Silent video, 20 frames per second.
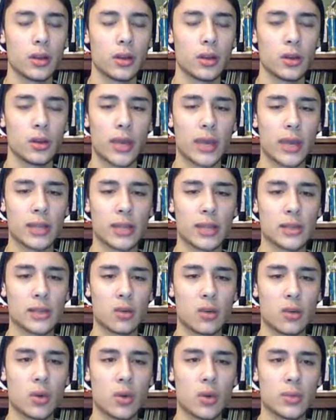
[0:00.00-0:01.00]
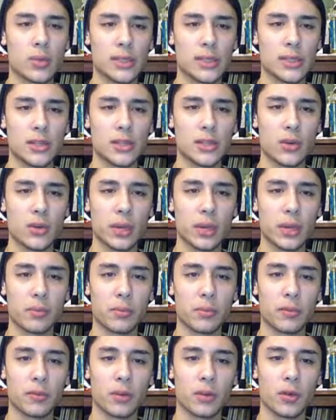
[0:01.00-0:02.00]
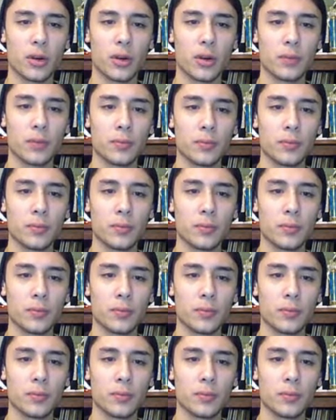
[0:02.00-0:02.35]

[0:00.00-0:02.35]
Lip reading: Okay, so what was he doing before?